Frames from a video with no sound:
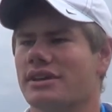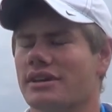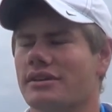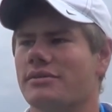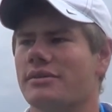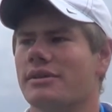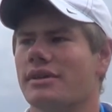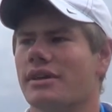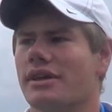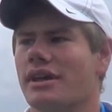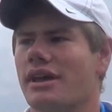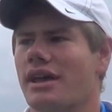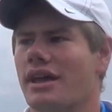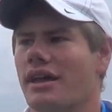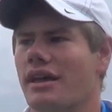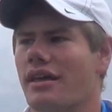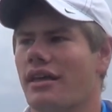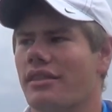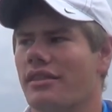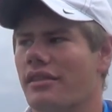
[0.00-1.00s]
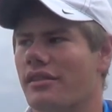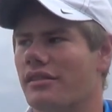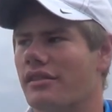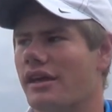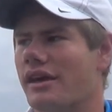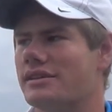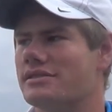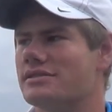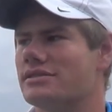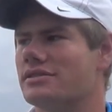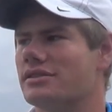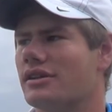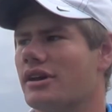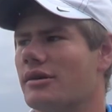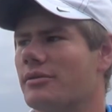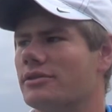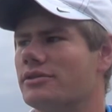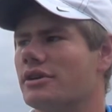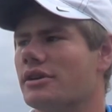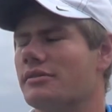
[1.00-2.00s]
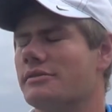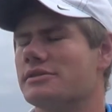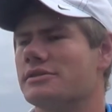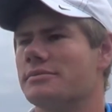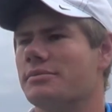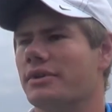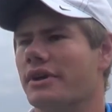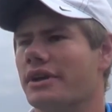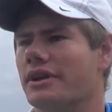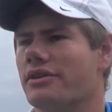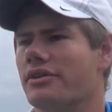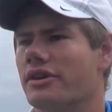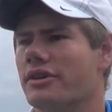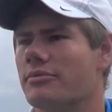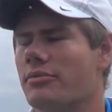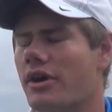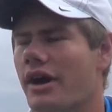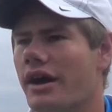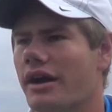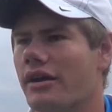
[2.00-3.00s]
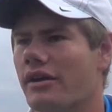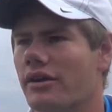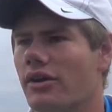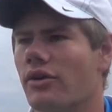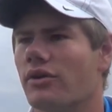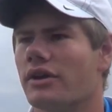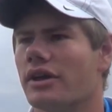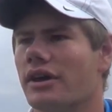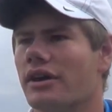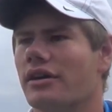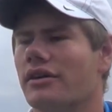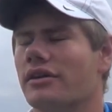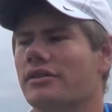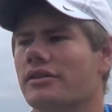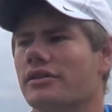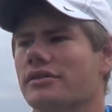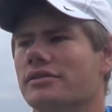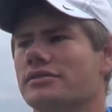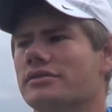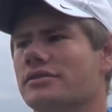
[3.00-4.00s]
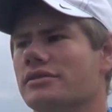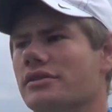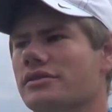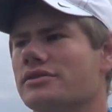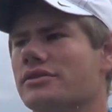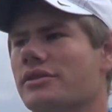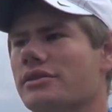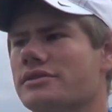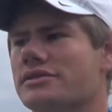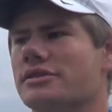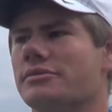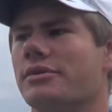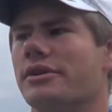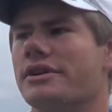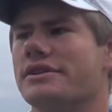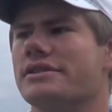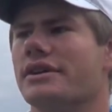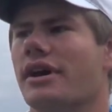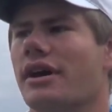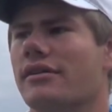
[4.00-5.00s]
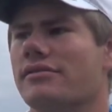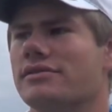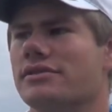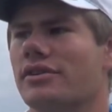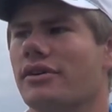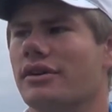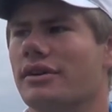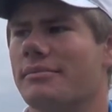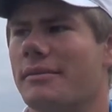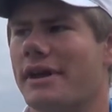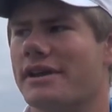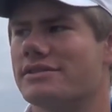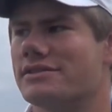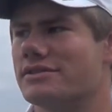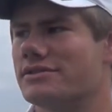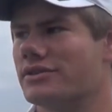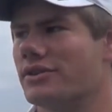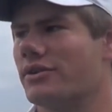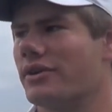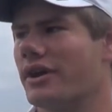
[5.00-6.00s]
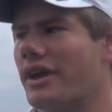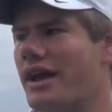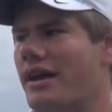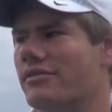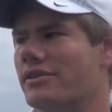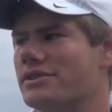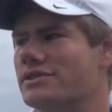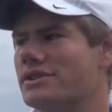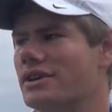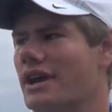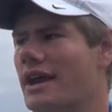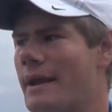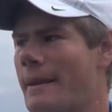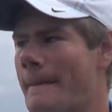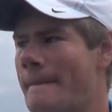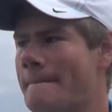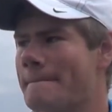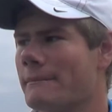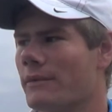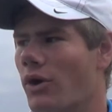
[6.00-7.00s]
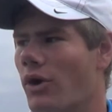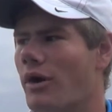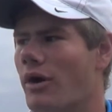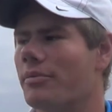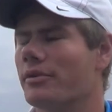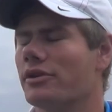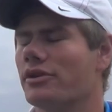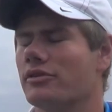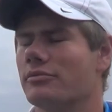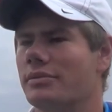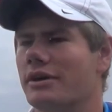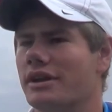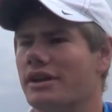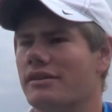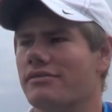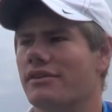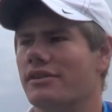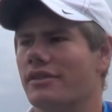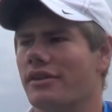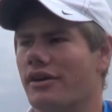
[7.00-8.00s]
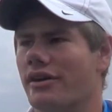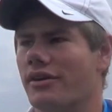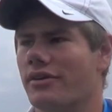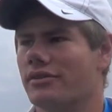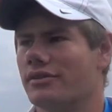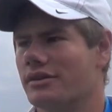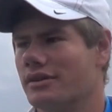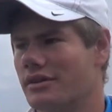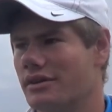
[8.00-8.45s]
Like the last couple tournaments we played Greenbrier and Oak Hill, and those courses are pretty tough. So it makes your scoring average go up a little bit, even though